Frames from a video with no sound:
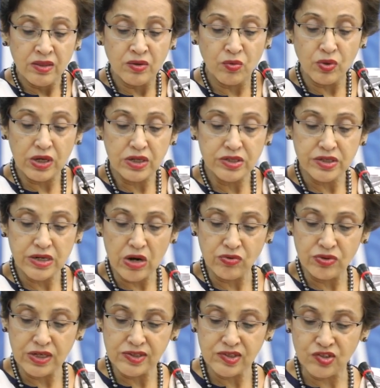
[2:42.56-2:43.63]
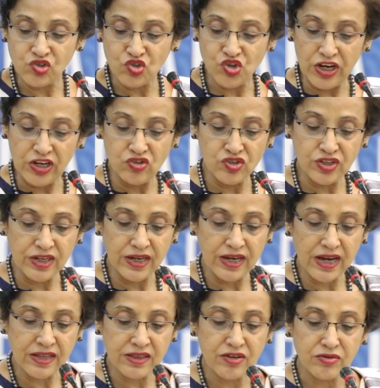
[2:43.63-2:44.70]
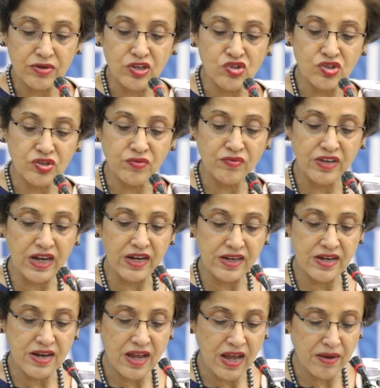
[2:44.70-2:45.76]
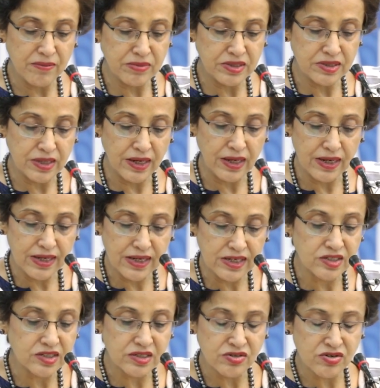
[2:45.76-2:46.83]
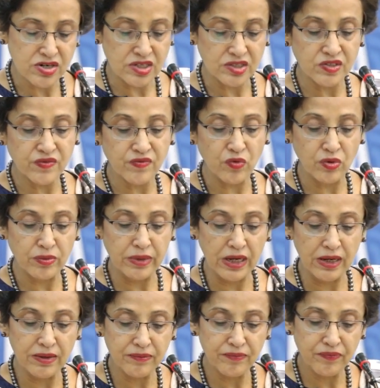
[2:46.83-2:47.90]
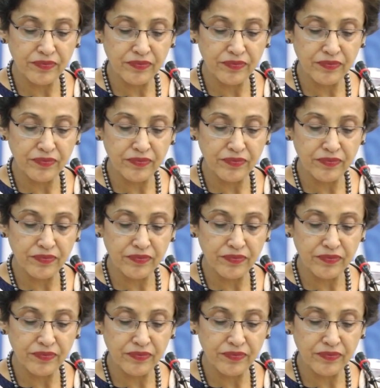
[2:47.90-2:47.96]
The world around us is changing, and the region we are inhabiting is transforming,